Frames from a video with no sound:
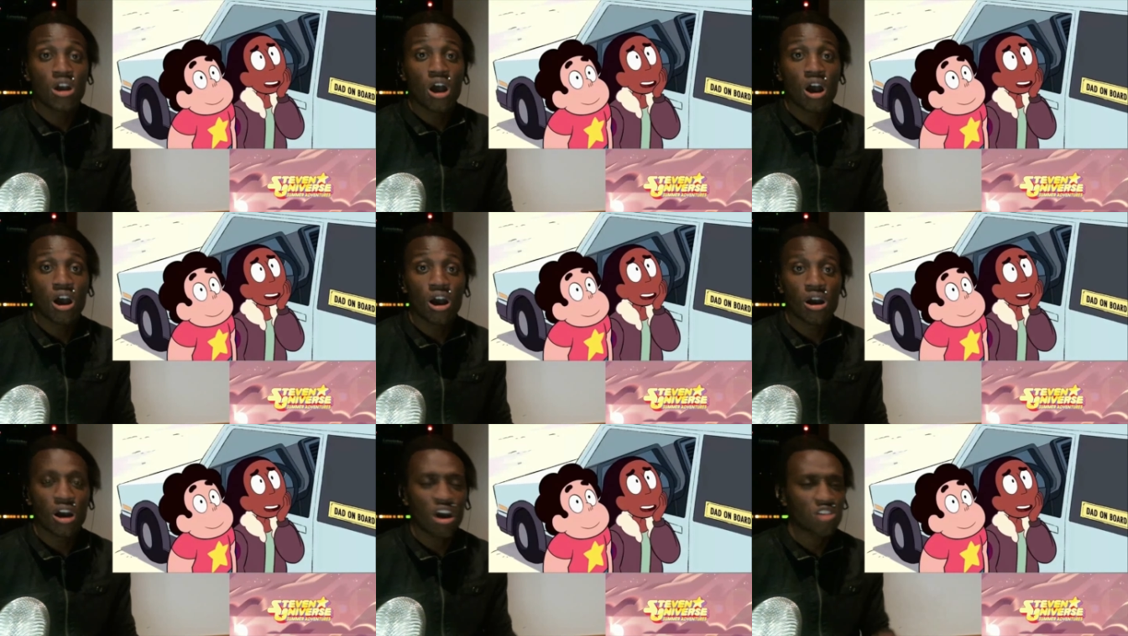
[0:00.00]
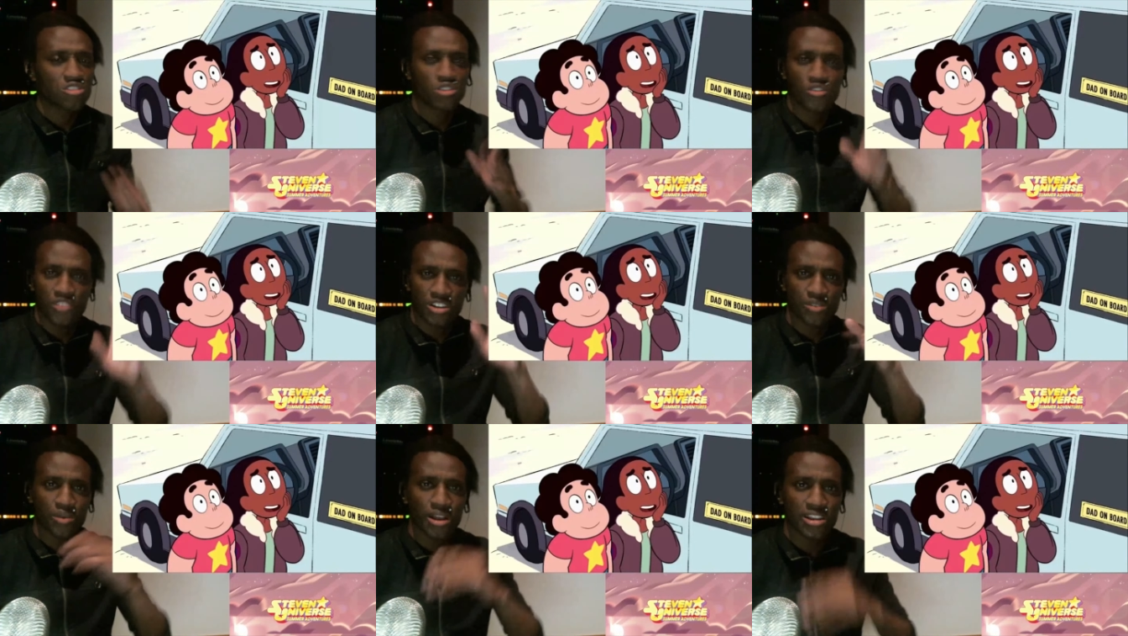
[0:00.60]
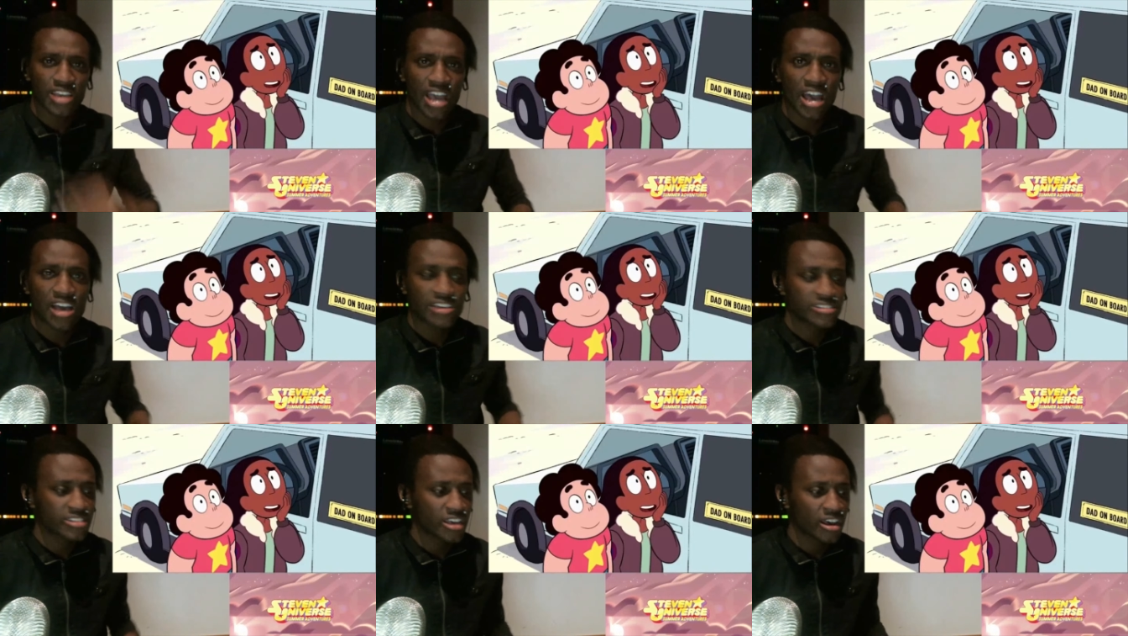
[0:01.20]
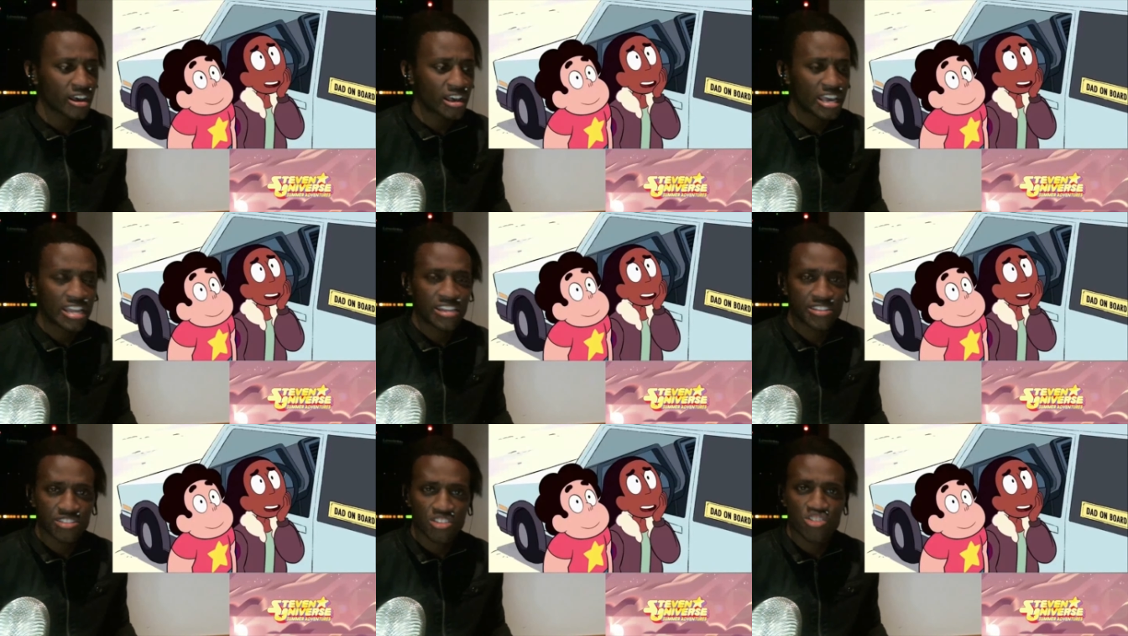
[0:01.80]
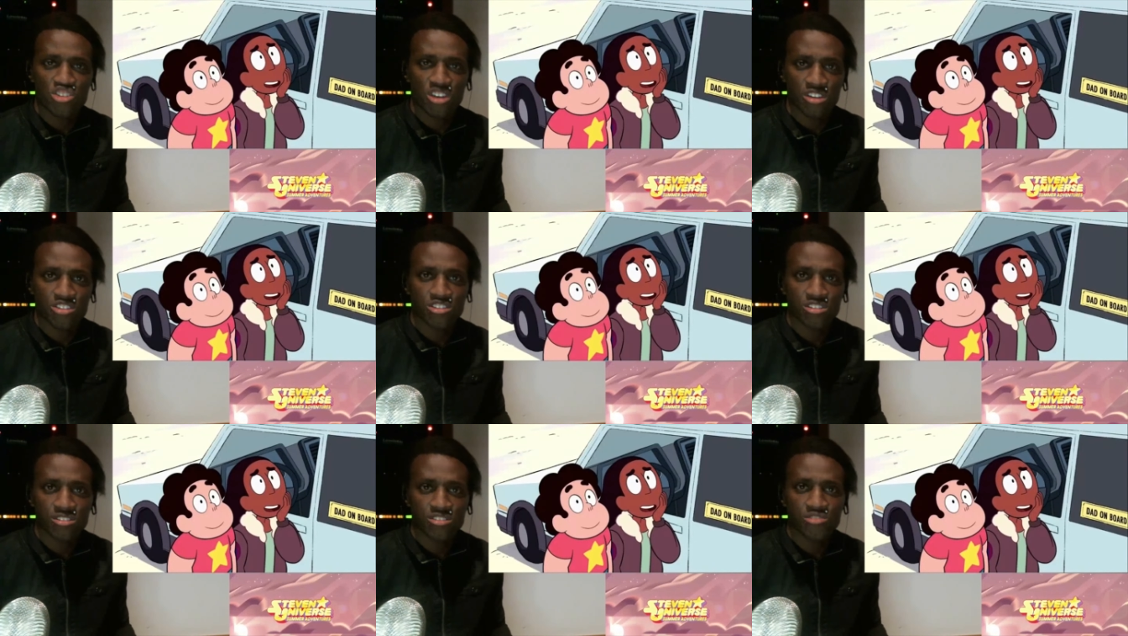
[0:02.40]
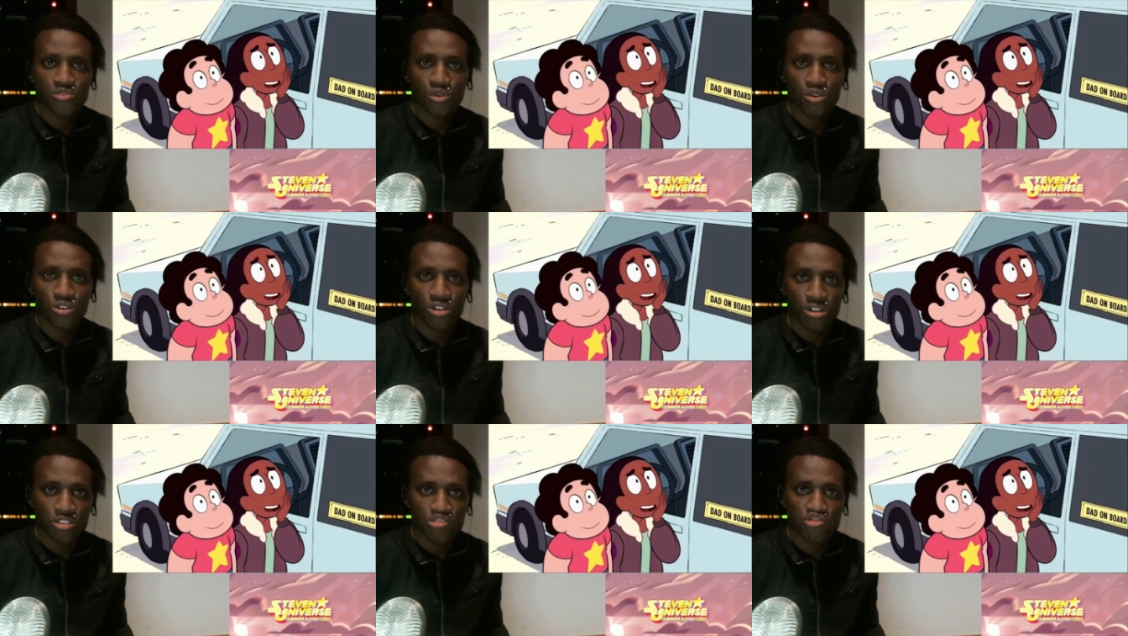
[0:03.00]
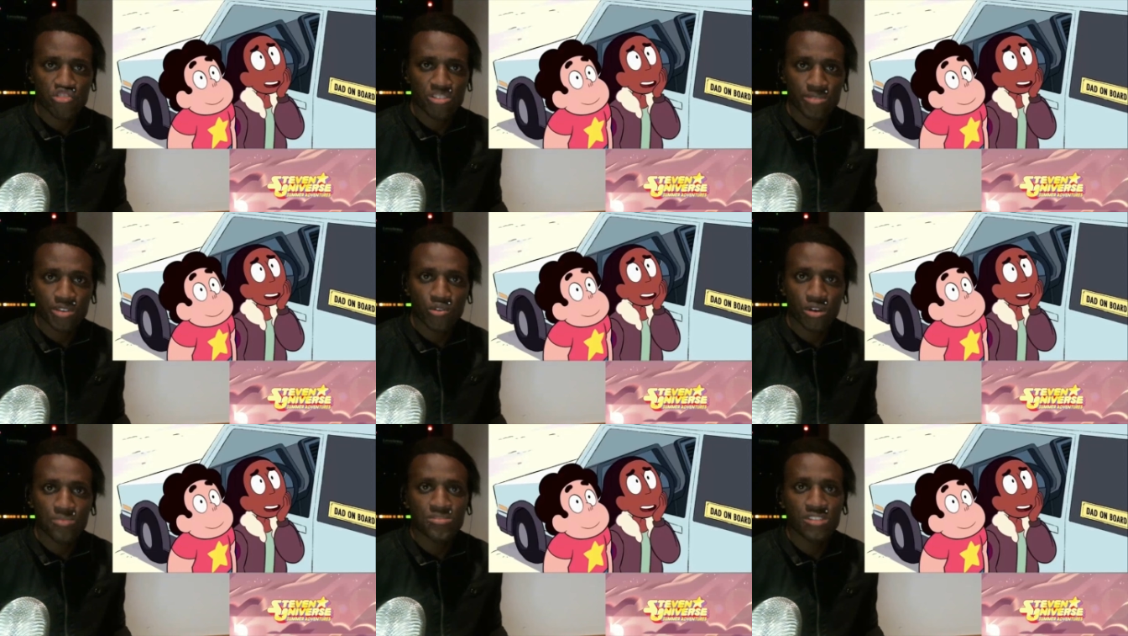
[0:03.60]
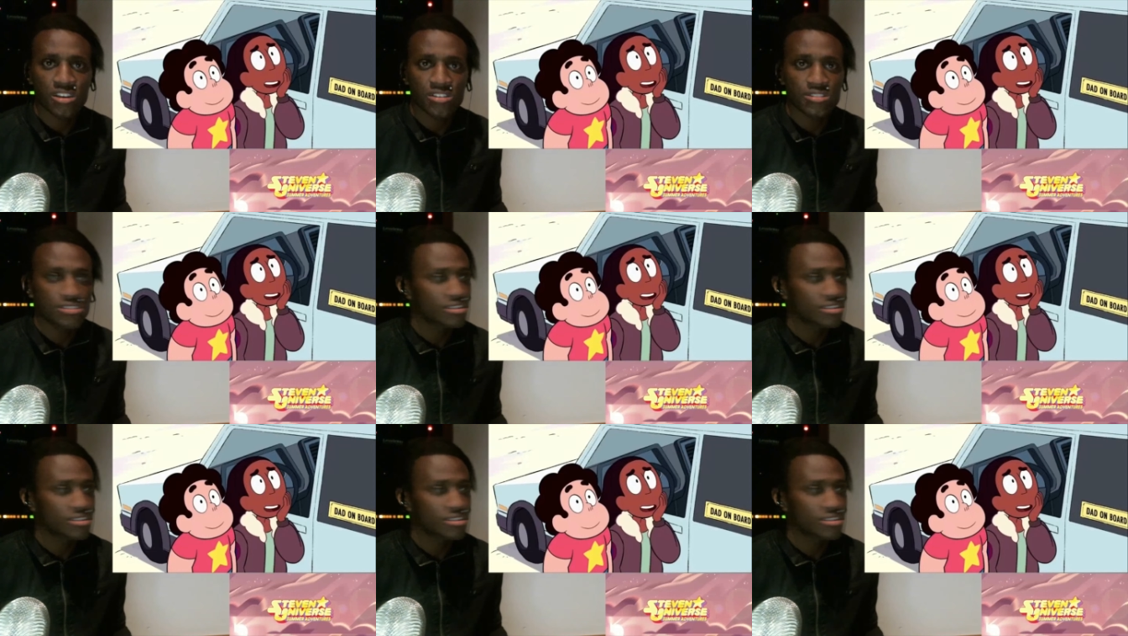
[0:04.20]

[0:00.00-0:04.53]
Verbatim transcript: Uh, also, if anybody has uh, any suggestions for streaming websites,